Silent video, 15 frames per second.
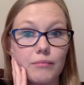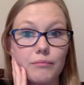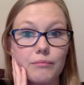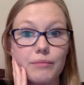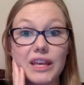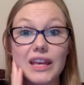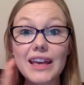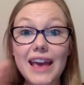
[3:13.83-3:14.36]

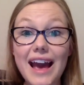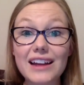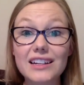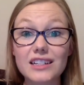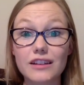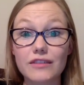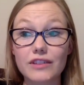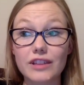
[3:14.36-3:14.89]
being
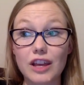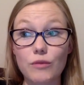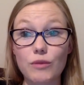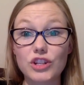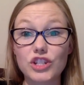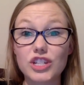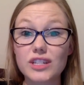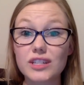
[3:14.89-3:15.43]
active, and like
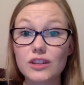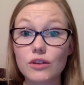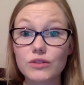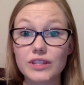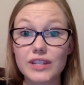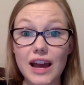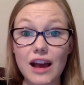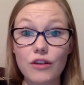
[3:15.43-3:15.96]
when she
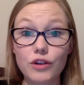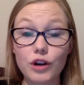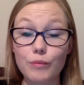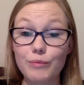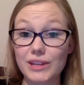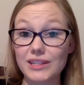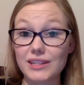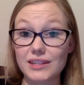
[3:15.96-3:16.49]
slows down, her
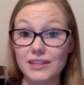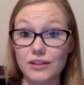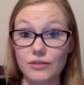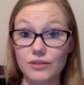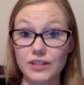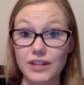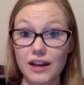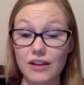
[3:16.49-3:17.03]
business
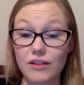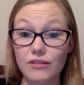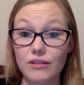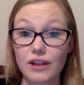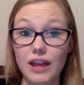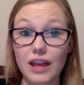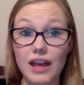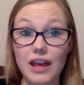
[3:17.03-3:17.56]
slows down.
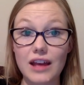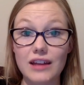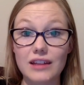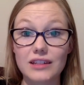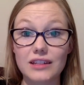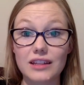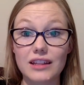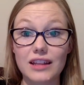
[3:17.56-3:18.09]

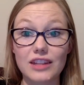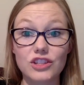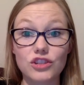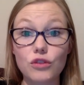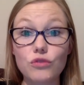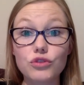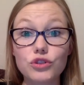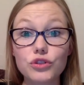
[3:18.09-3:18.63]
And that's
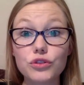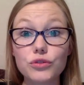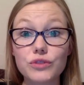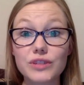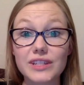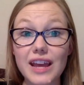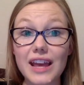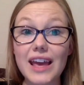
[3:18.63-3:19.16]
so true.
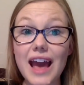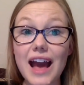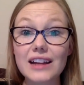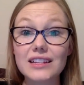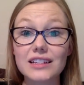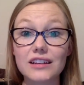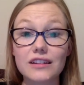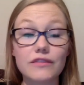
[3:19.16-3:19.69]
Stay
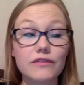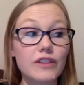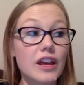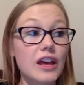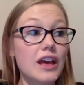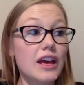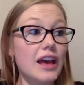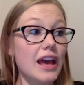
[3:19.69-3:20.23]
active
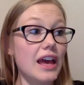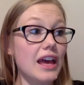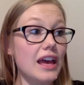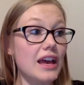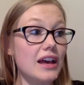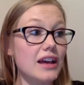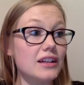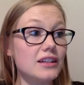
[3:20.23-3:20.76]

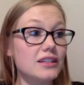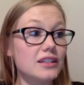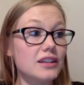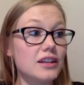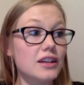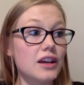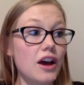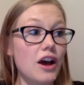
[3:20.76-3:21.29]
and
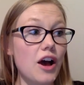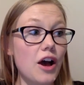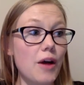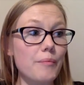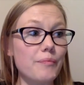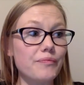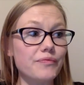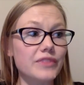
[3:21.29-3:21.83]

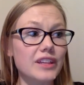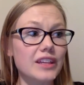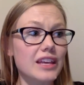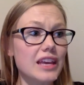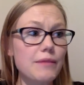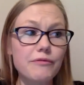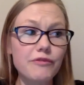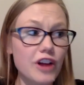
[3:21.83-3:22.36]

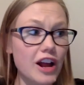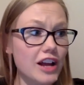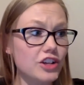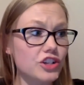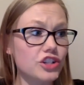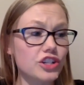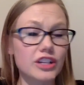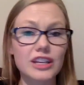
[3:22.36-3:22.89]
keep
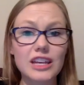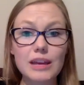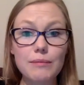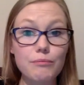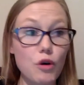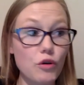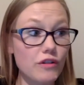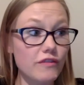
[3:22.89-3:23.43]
fresh, keep
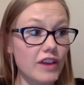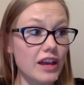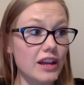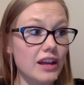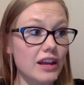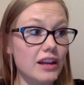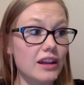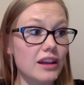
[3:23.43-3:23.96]

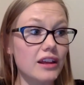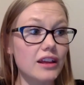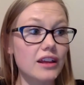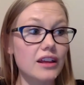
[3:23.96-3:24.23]
motivated.